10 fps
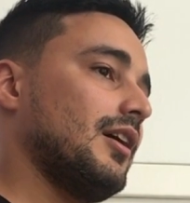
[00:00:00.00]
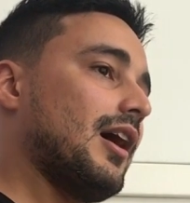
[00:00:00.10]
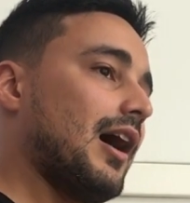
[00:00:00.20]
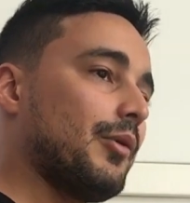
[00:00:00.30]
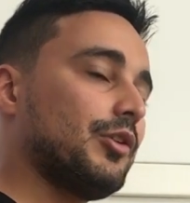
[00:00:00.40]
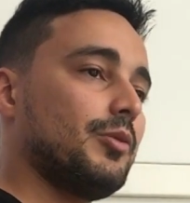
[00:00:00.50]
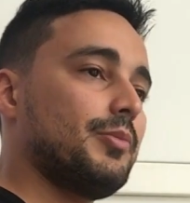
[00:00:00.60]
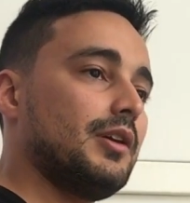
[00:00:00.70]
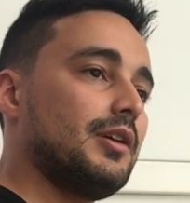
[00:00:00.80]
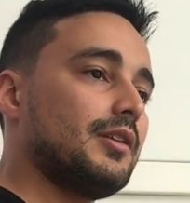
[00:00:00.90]
I want to
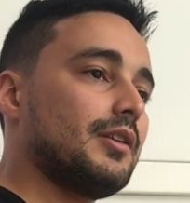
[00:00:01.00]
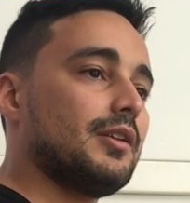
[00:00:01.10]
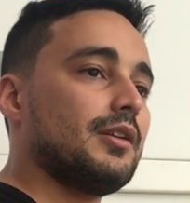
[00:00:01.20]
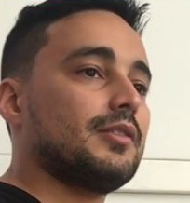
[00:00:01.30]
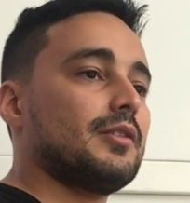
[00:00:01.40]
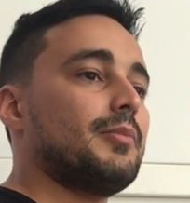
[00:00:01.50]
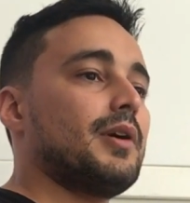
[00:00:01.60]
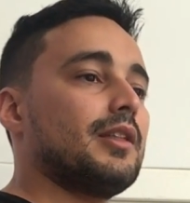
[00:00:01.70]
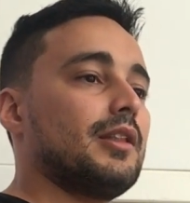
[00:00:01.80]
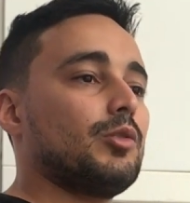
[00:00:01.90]
be
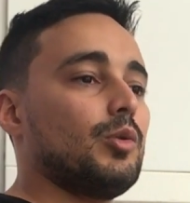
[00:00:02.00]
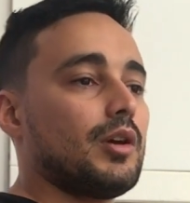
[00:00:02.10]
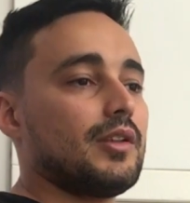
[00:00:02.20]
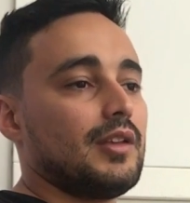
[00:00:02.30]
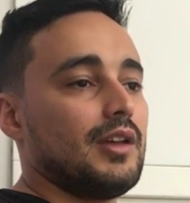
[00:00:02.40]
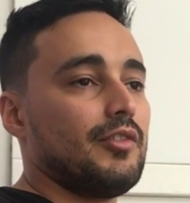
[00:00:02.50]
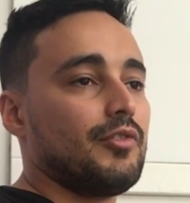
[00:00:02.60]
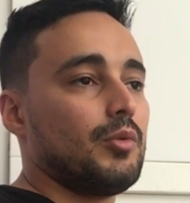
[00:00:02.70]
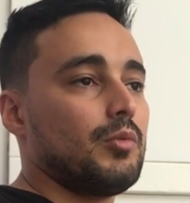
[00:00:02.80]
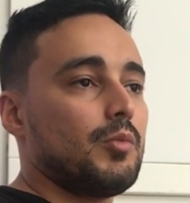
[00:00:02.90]
somebody that took acai
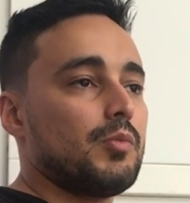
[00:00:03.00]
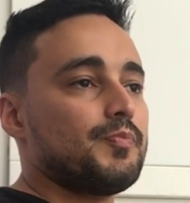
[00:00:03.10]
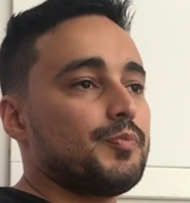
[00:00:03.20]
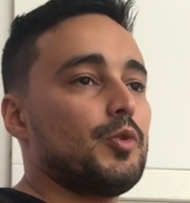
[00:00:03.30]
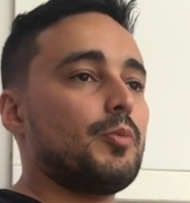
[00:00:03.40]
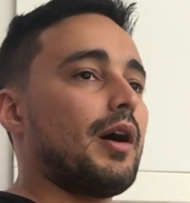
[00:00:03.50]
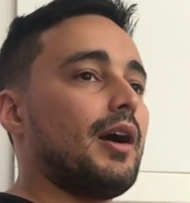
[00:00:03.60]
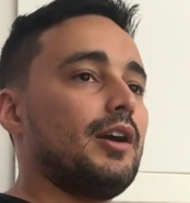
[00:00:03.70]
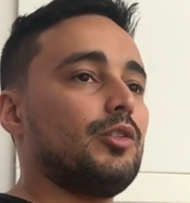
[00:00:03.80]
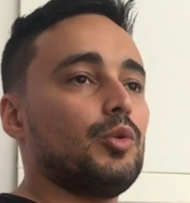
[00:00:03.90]
from
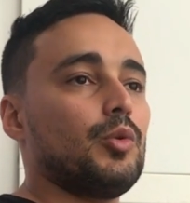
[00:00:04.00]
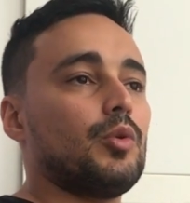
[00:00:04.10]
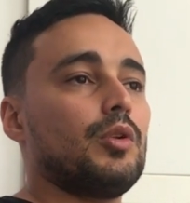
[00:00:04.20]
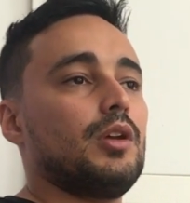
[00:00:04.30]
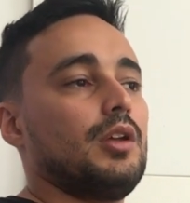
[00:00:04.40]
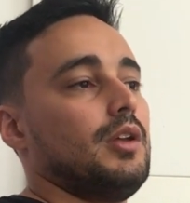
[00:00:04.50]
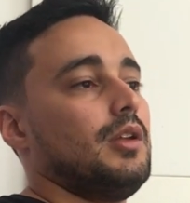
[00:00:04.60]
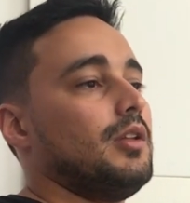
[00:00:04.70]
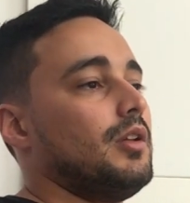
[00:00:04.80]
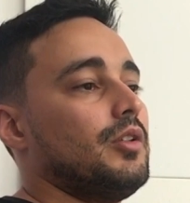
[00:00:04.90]
Dubai to
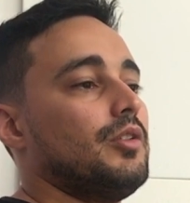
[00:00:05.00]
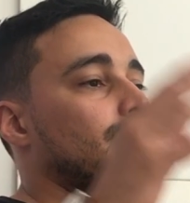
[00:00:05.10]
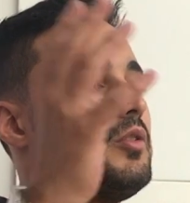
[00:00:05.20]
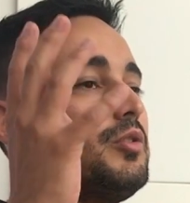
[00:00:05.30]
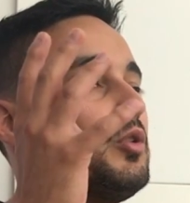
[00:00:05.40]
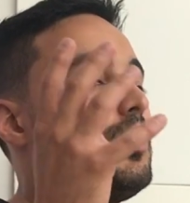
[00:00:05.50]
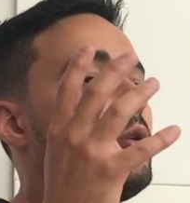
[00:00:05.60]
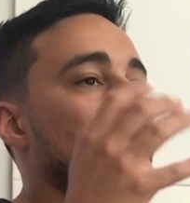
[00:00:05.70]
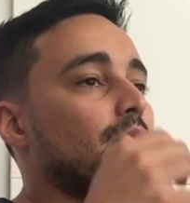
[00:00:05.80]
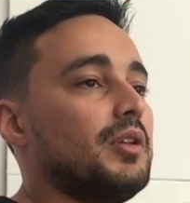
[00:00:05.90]

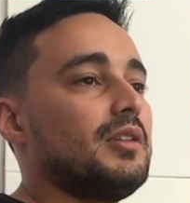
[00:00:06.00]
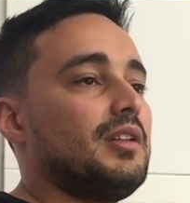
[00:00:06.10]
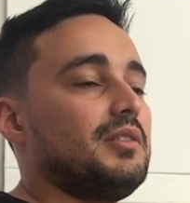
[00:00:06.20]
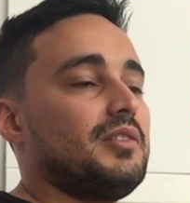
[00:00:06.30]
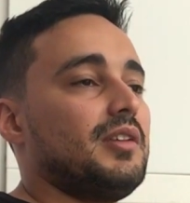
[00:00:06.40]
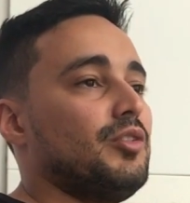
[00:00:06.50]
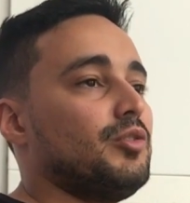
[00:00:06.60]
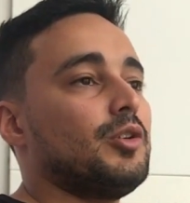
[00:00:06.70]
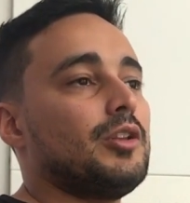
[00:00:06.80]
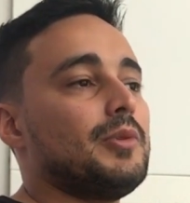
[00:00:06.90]
global. And acai is
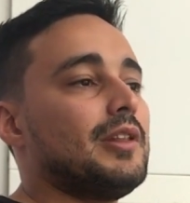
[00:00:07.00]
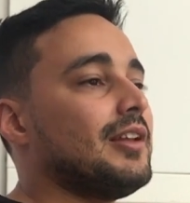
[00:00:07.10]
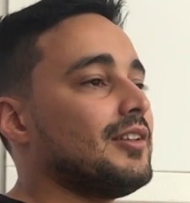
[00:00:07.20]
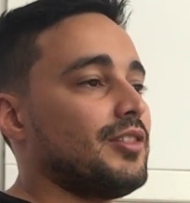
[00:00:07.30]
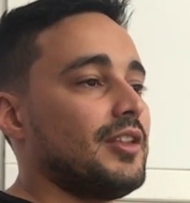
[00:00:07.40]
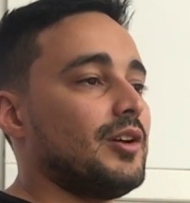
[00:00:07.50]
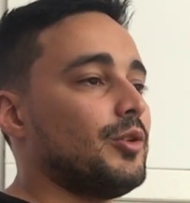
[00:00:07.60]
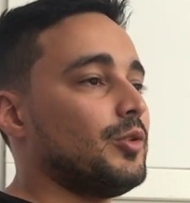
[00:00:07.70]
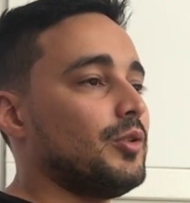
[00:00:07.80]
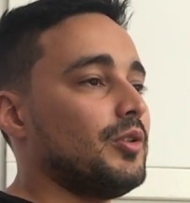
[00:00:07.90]
not gonna be the last thing I'll do.